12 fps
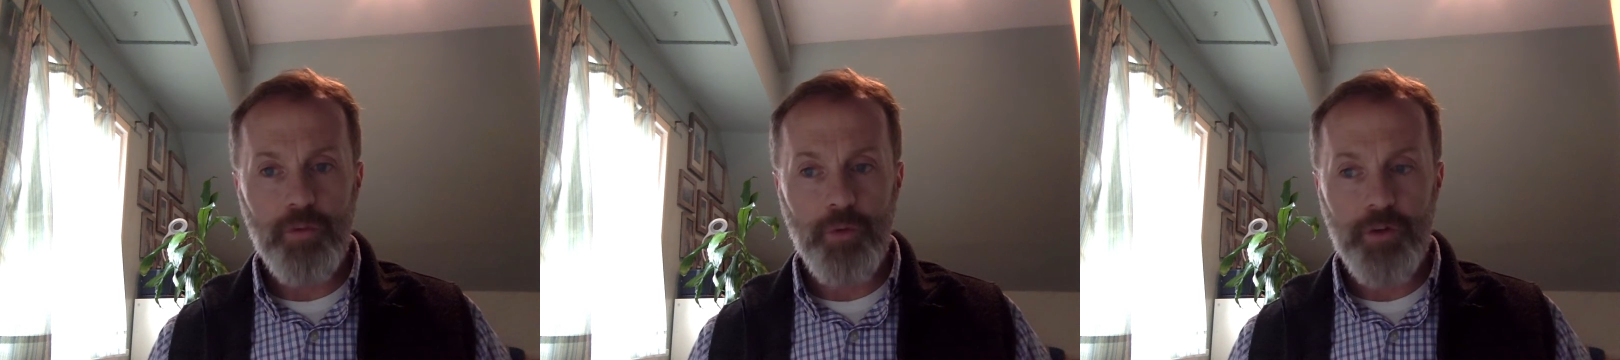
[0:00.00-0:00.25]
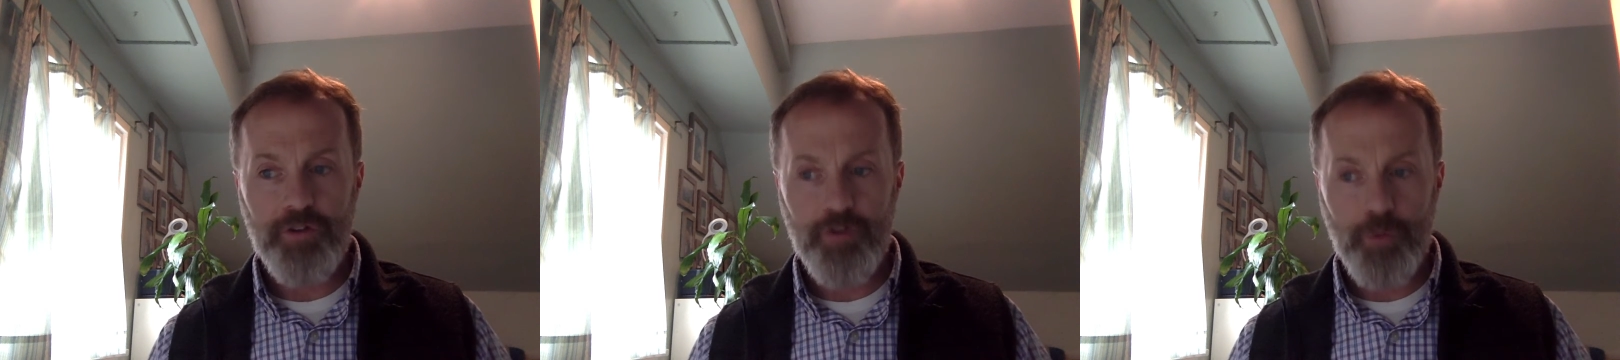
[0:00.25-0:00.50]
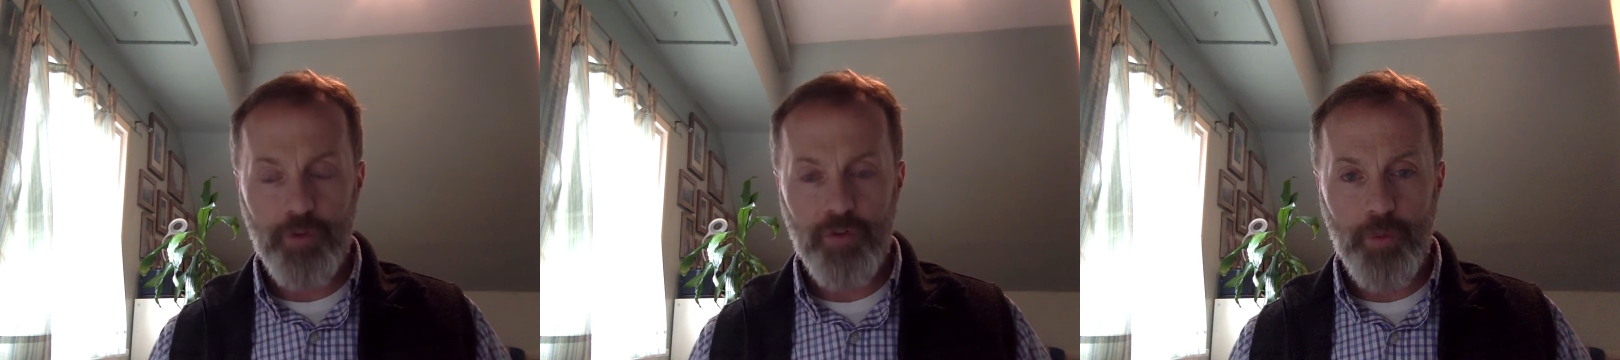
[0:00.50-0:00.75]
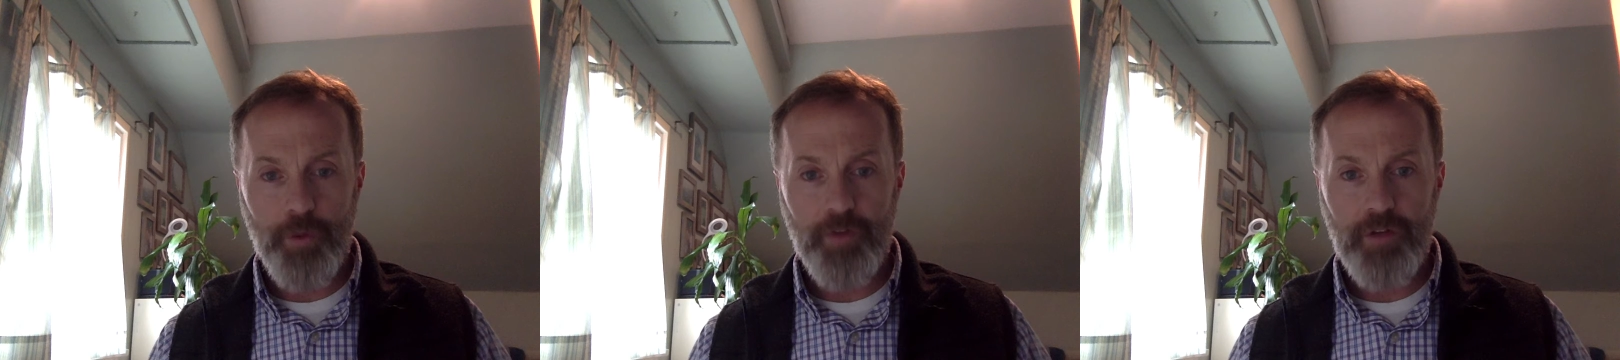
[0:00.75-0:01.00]
which short
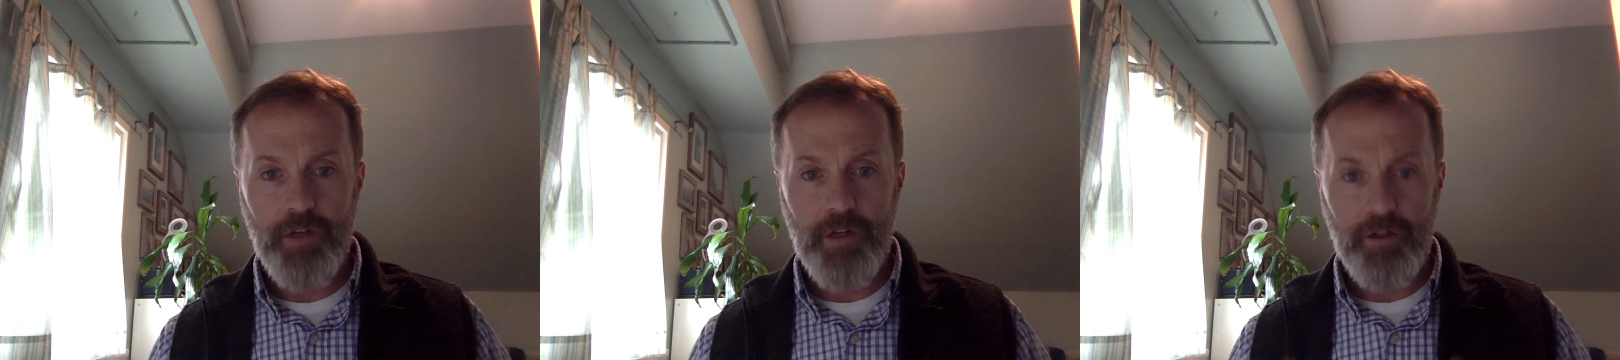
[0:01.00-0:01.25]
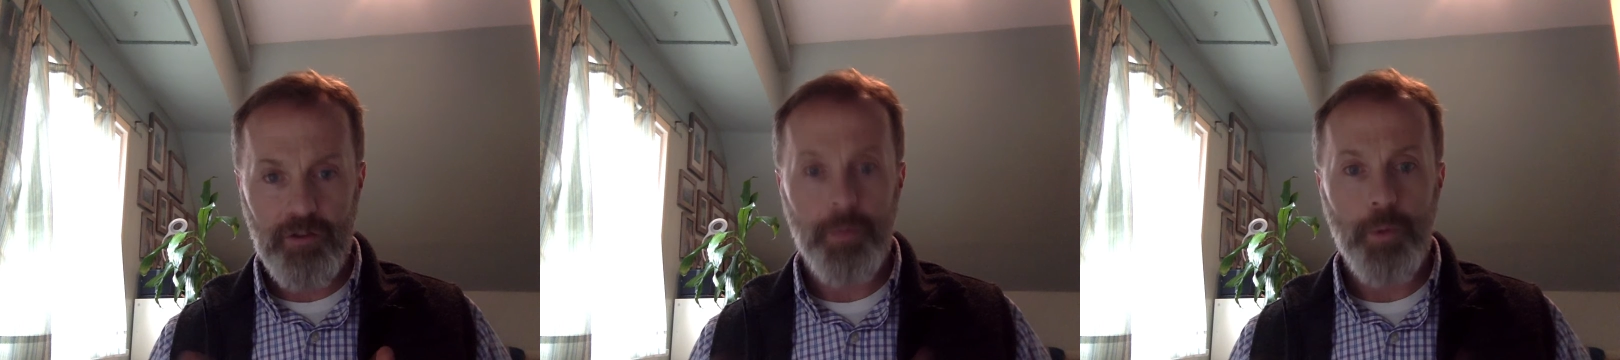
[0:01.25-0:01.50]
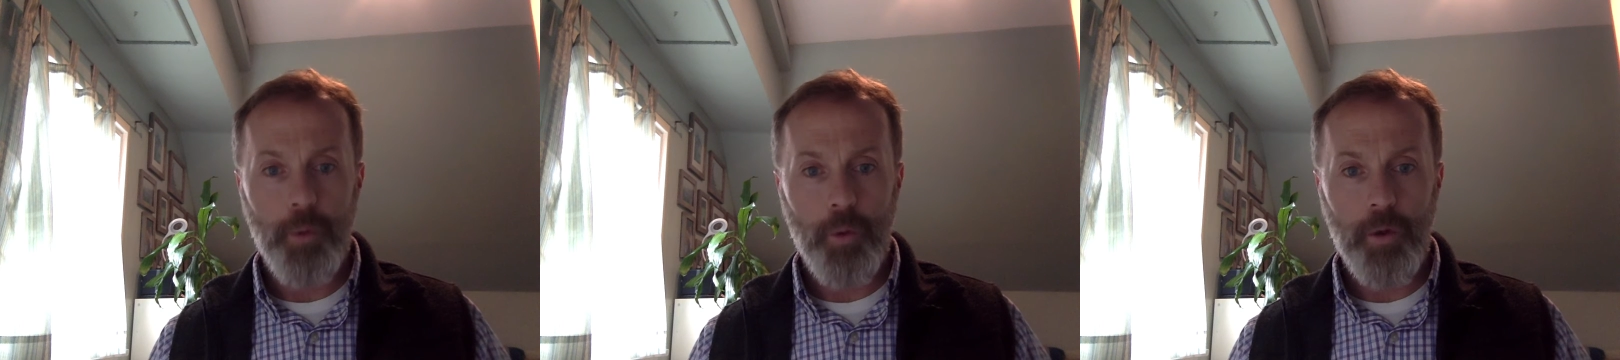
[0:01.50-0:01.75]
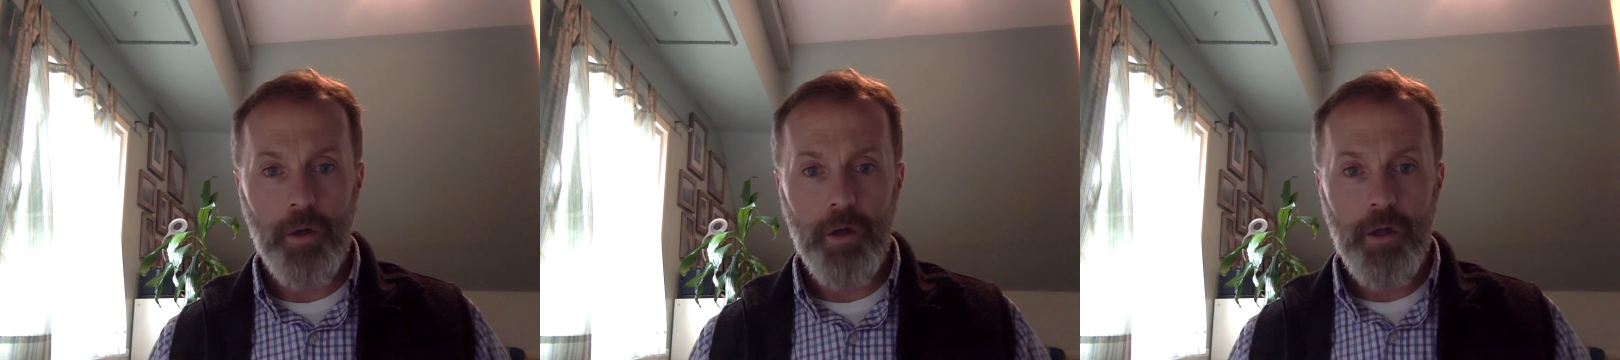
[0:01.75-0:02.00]
stories can
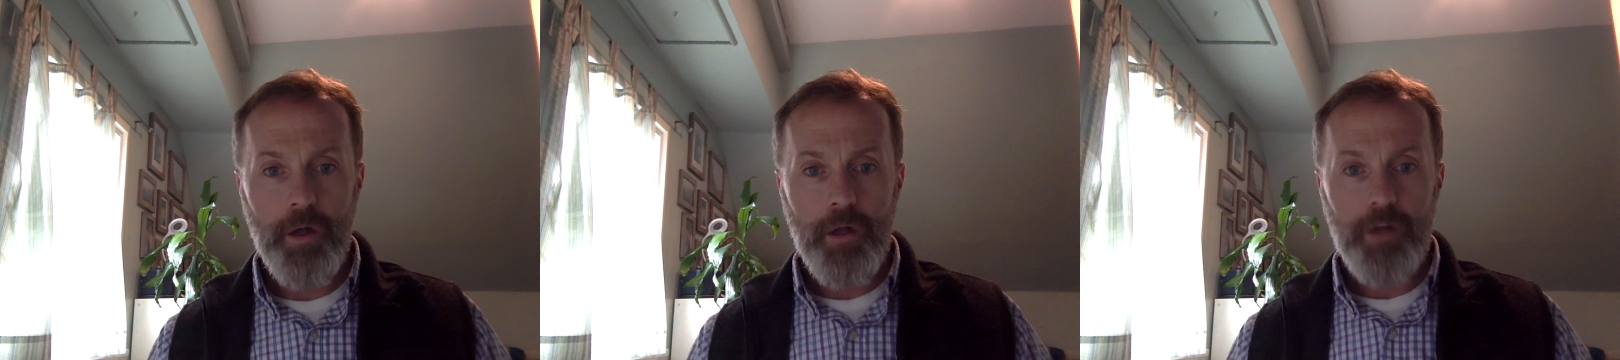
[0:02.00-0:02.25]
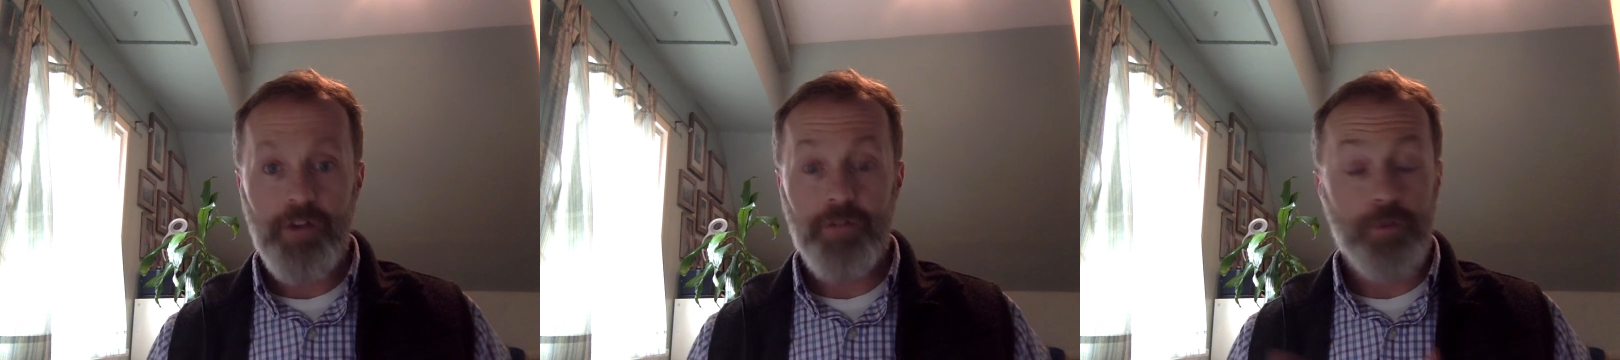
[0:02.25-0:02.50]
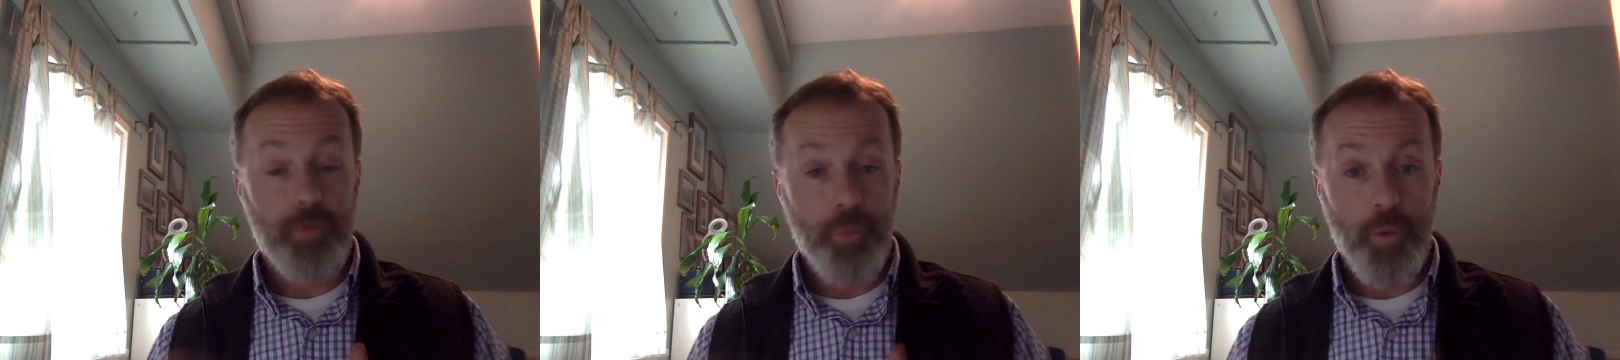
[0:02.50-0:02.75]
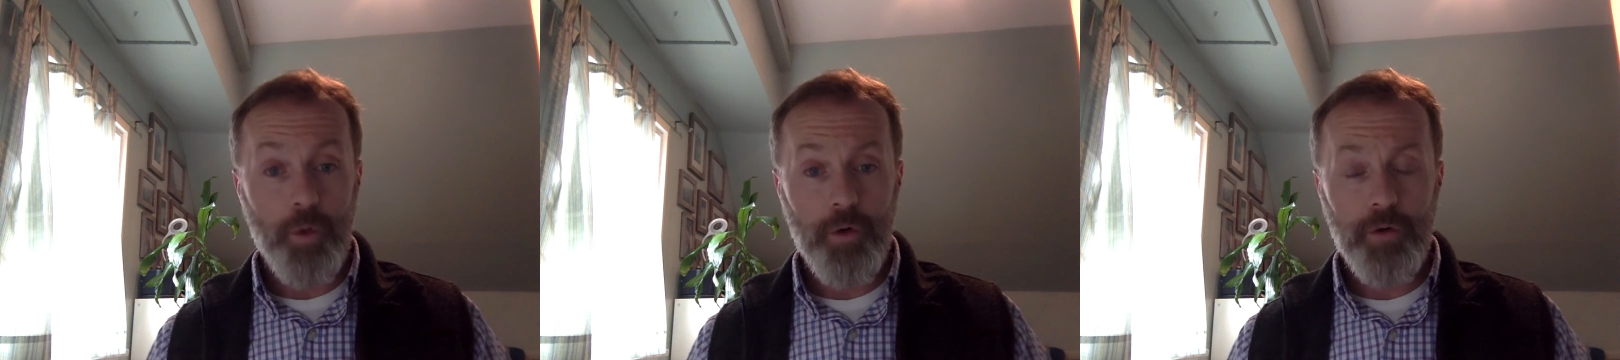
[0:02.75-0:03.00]
explore different
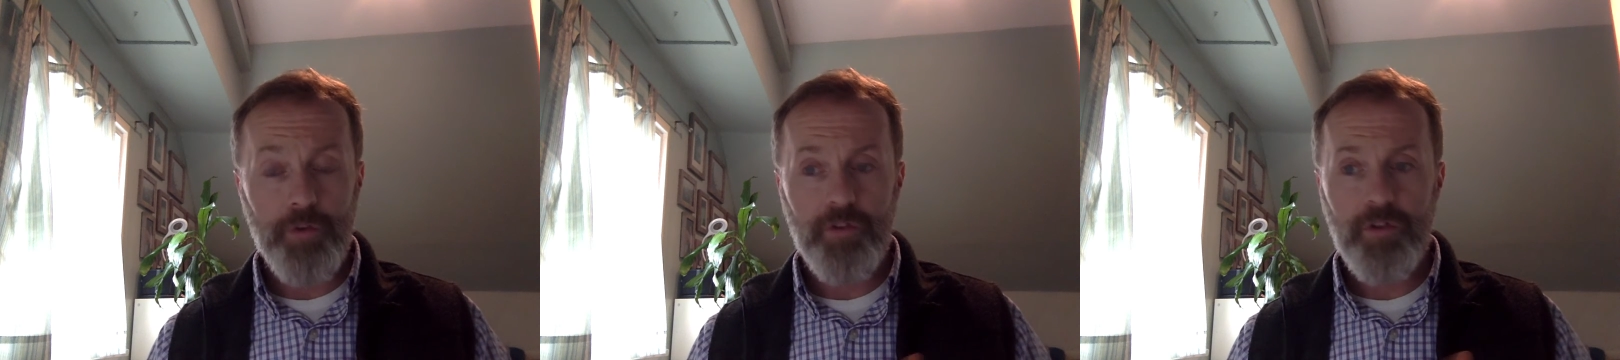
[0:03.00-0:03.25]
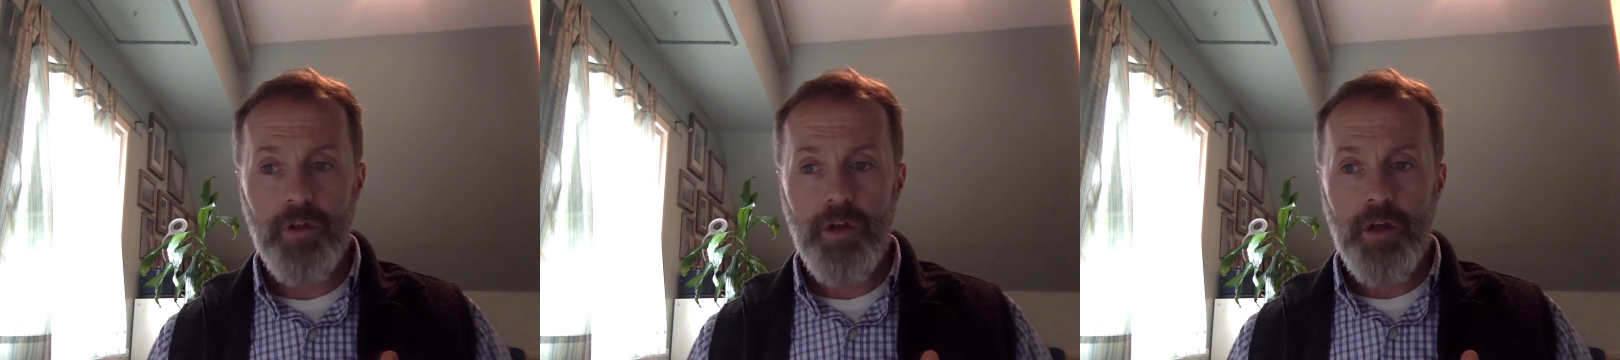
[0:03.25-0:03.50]
worlds,